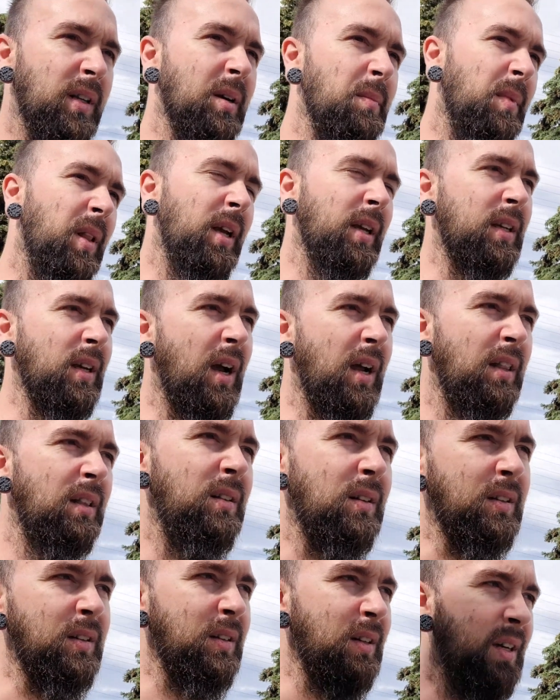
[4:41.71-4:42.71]
I'm like,
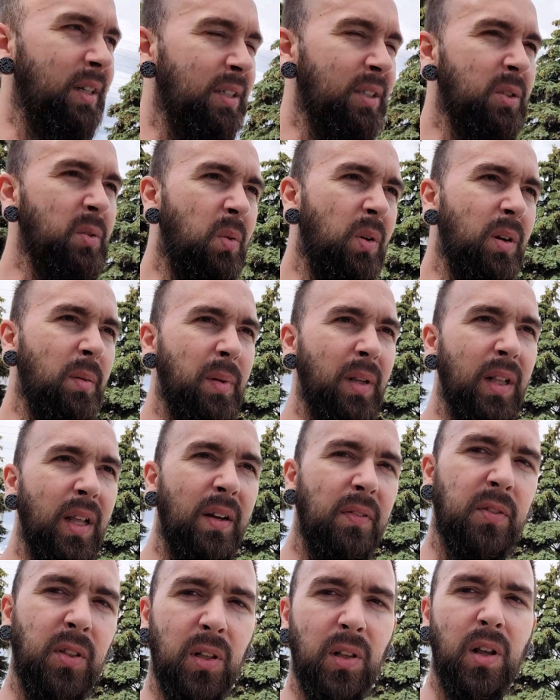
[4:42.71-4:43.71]
I just want to be
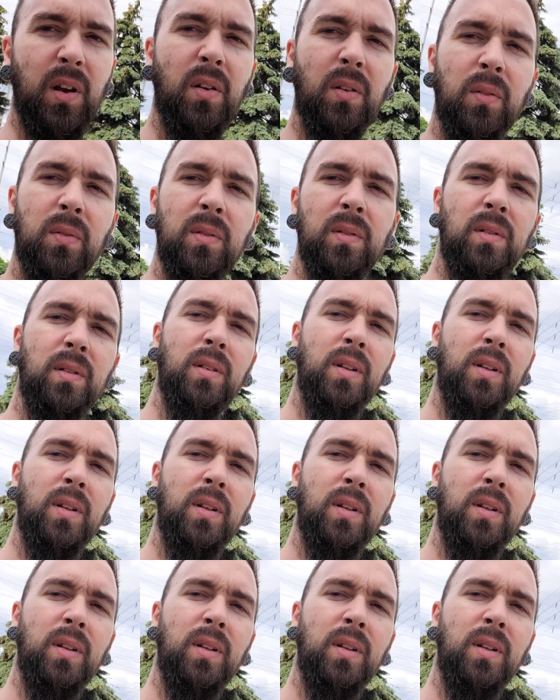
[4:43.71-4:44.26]
left alone.